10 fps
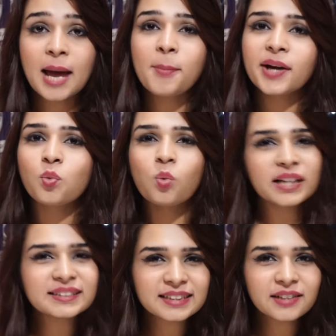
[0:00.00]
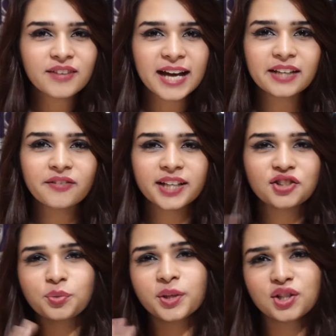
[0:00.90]
But once in a while, when I
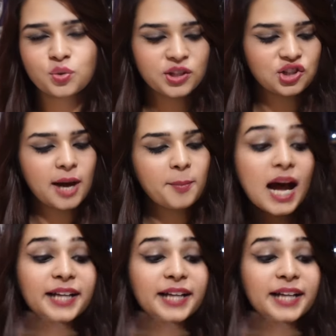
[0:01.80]
just want to switch up,